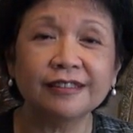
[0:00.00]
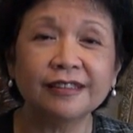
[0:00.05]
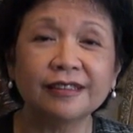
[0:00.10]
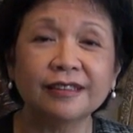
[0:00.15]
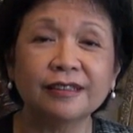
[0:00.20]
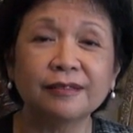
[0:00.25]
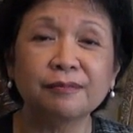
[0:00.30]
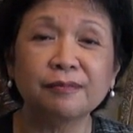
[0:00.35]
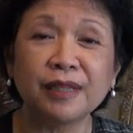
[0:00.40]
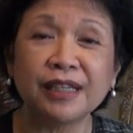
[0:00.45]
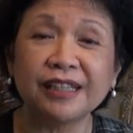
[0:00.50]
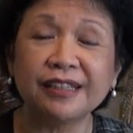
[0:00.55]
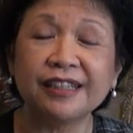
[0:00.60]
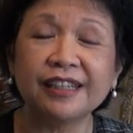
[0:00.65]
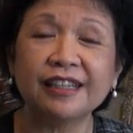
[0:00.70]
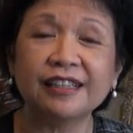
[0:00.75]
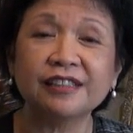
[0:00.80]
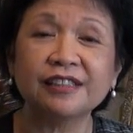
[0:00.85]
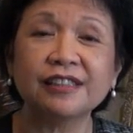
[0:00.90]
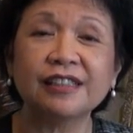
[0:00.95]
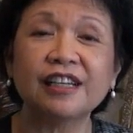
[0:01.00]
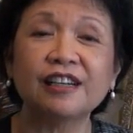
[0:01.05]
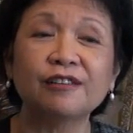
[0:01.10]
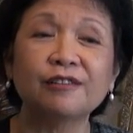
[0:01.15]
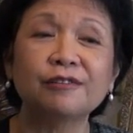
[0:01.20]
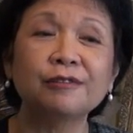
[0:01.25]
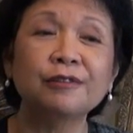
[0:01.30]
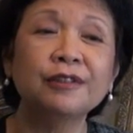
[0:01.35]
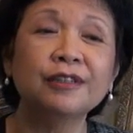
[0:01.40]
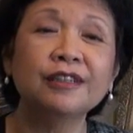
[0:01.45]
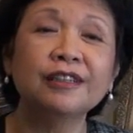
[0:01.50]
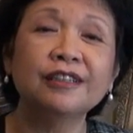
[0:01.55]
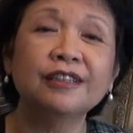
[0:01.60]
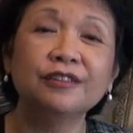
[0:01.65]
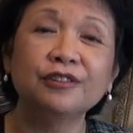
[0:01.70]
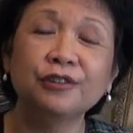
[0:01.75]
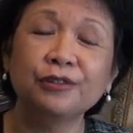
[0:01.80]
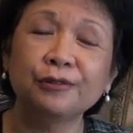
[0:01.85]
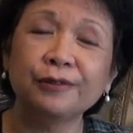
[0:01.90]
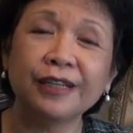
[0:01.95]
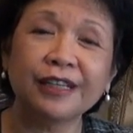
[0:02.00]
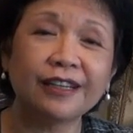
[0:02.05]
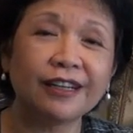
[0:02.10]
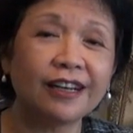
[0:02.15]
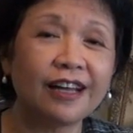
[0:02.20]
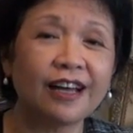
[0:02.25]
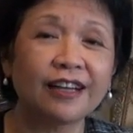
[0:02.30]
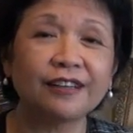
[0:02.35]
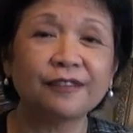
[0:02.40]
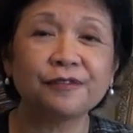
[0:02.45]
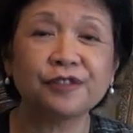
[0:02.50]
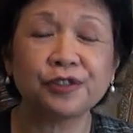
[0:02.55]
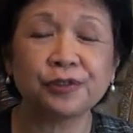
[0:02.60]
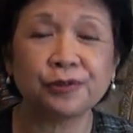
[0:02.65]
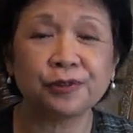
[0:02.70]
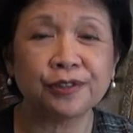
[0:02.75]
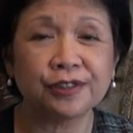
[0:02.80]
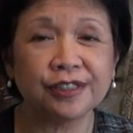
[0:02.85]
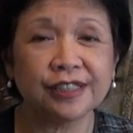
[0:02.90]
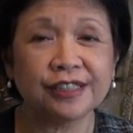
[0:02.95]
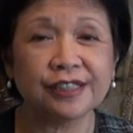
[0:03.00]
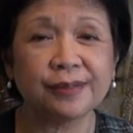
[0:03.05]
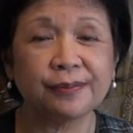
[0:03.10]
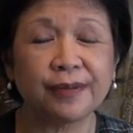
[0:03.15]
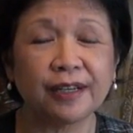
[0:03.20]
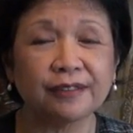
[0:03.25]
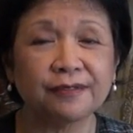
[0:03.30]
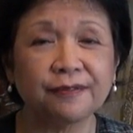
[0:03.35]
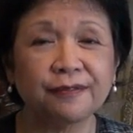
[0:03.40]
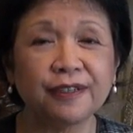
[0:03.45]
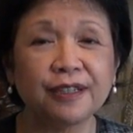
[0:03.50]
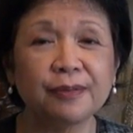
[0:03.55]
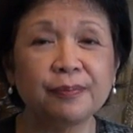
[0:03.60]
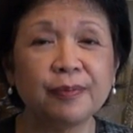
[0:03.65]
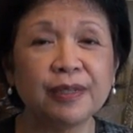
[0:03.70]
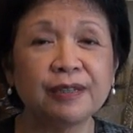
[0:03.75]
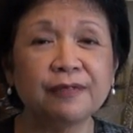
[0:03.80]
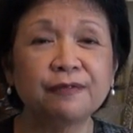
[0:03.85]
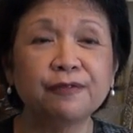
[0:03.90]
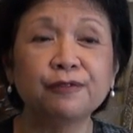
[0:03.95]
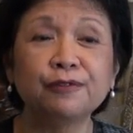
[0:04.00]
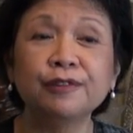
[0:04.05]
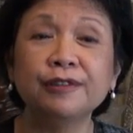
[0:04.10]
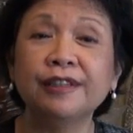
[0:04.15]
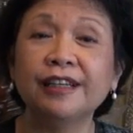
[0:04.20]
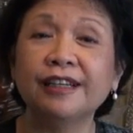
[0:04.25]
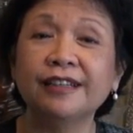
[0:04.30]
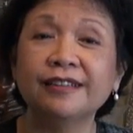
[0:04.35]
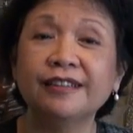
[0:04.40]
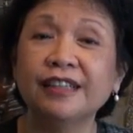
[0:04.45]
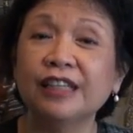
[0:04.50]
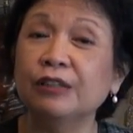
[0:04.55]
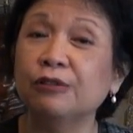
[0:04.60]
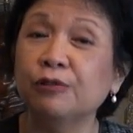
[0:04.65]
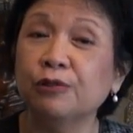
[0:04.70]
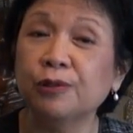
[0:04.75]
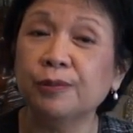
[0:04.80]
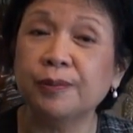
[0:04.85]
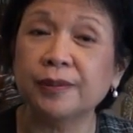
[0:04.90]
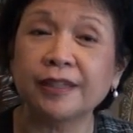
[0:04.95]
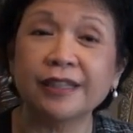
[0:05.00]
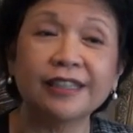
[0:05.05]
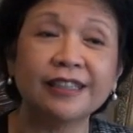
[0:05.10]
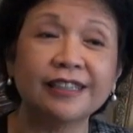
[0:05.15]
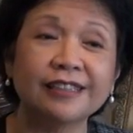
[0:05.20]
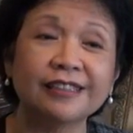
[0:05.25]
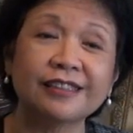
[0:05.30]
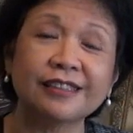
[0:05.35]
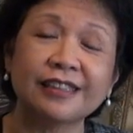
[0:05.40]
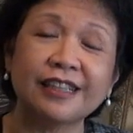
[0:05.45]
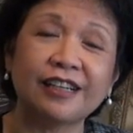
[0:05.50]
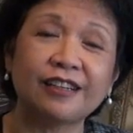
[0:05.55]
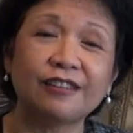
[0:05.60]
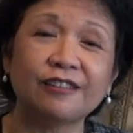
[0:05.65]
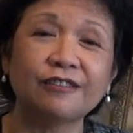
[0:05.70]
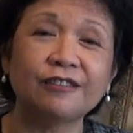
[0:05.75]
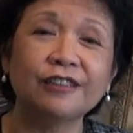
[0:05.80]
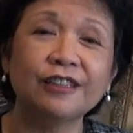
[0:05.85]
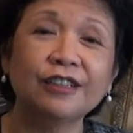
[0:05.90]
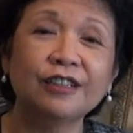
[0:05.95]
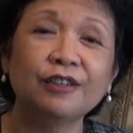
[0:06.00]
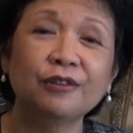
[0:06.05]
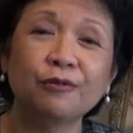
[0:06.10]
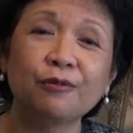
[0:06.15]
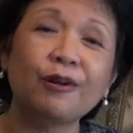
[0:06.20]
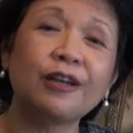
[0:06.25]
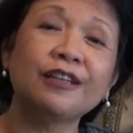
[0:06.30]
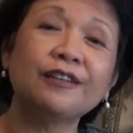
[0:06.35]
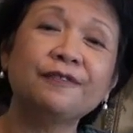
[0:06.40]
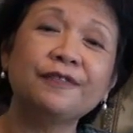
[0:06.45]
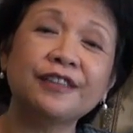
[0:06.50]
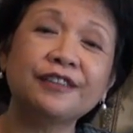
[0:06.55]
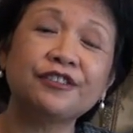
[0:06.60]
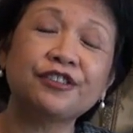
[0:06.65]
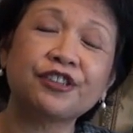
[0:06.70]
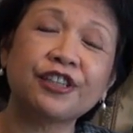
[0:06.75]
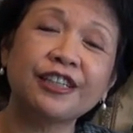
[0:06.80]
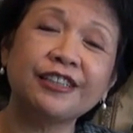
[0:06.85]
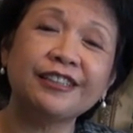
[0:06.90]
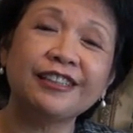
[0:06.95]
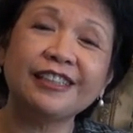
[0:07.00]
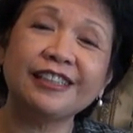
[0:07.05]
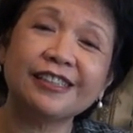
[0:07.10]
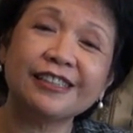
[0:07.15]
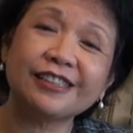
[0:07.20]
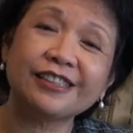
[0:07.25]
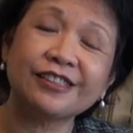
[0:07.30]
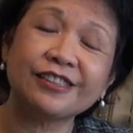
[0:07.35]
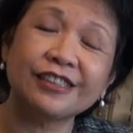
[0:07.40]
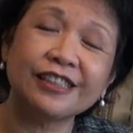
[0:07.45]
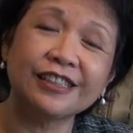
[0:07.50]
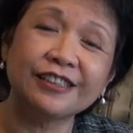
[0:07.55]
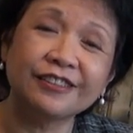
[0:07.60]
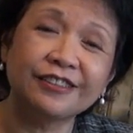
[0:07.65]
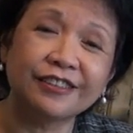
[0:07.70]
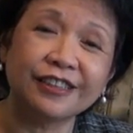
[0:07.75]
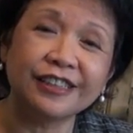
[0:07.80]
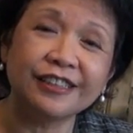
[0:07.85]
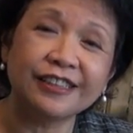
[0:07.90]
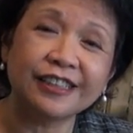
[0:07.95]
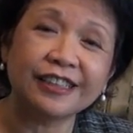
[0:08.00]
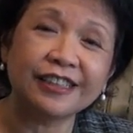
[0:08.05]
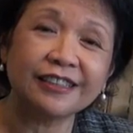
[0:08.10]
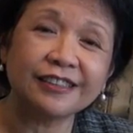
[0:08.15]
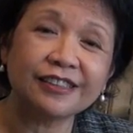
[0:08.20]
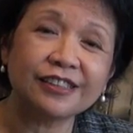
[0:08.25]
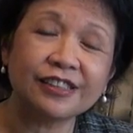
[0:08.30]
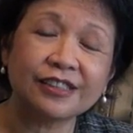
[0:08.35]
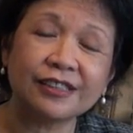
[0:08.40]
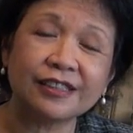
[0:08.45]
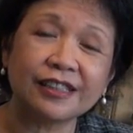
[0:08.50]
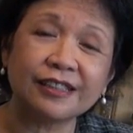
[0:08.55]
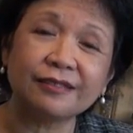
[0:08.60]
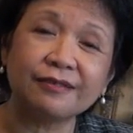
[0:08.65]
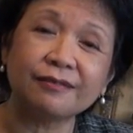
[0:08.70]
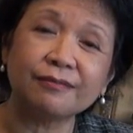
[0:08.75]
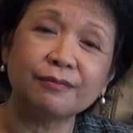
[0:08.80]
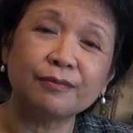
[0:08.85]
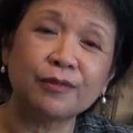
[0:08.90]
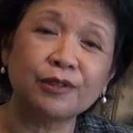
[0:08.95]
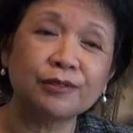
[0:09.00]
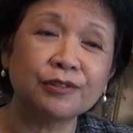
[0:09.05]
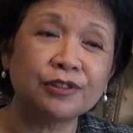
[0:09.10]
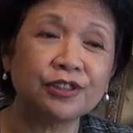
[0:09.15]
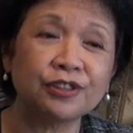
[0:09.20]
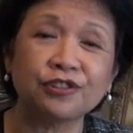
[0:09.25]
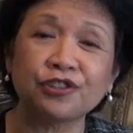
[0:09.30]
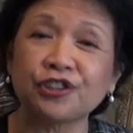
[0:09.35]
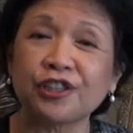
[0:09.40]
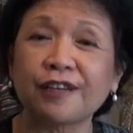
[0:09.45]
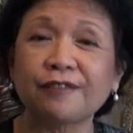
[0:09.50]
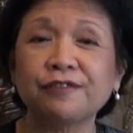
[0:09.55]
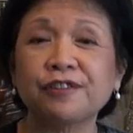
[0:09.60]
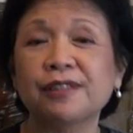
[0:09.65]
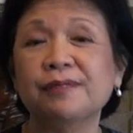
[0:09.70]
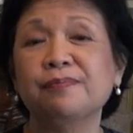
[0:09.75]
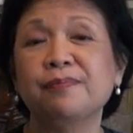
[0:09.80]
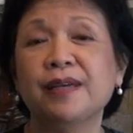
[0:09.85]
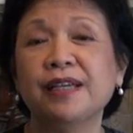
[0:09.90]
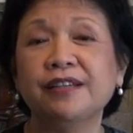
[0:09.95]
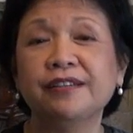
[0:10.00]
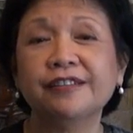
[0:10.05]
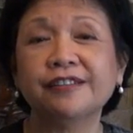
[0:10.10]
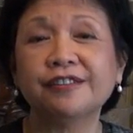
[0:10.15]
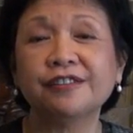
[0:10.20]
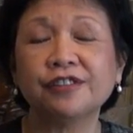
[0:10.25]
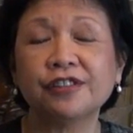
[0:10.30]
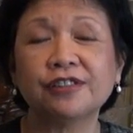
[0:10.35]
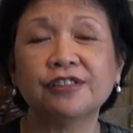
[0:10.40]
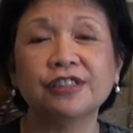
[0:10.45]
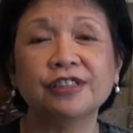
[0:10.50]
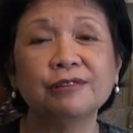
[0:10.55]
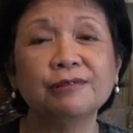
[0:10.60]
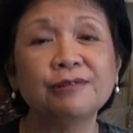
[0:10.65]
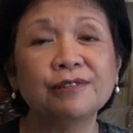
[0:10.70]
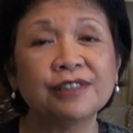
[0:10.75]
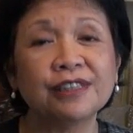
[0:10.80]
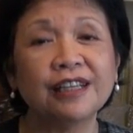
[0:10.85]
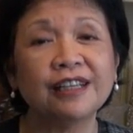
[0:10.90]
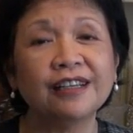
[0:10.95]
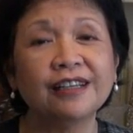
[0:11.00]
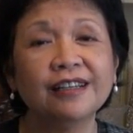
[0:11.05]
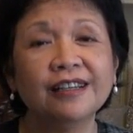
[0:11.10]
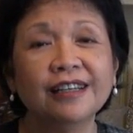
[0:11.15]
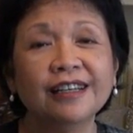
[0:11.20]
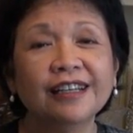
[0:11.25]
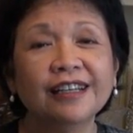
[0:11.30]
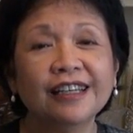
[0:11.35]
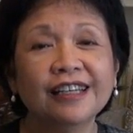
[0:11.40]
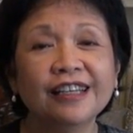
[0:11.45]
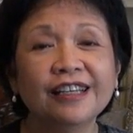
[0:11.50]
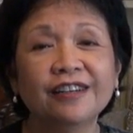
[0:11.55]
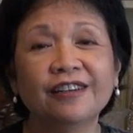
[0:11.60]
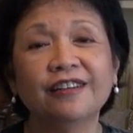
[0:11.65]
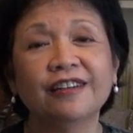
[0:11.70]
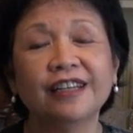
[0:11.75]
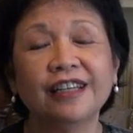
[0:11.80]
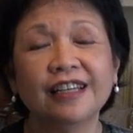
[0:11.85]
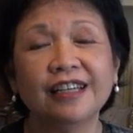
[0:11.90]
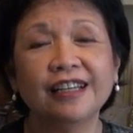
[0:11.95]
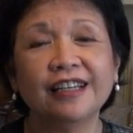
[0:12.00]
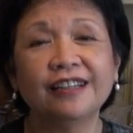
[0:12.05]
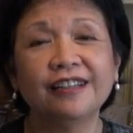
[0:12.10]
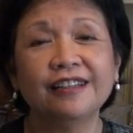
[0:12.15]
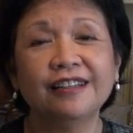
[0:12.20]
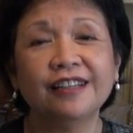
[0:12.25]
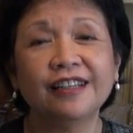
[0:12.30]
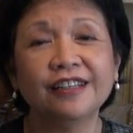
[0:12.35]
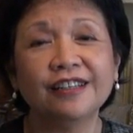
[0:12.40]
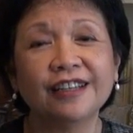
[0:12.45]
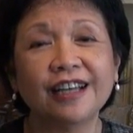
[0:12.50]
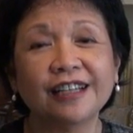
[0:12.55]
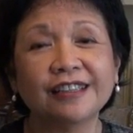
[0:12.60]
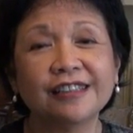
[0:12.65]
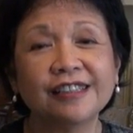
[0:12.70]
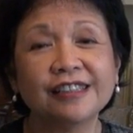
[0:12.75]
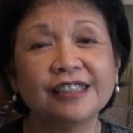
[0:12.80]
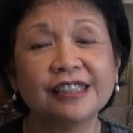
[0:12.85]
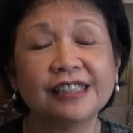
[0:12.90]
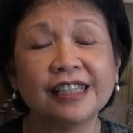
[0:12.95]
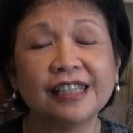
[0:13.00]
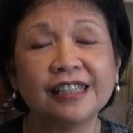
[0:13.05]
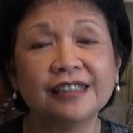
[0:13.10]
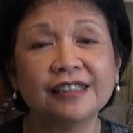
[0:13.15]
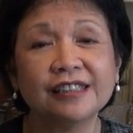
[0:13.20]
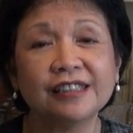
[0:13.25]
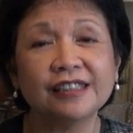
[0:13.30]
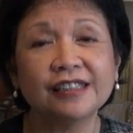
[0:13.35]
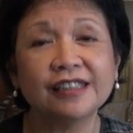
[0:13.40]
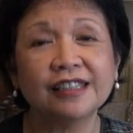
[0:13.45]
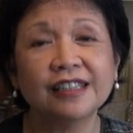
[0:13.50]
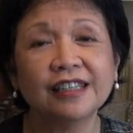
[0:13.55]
the media is now doing a lot of stories about Philippine food, and the ube is now one of the trendiest ingredients that most chefs and bakers are using here in the United States.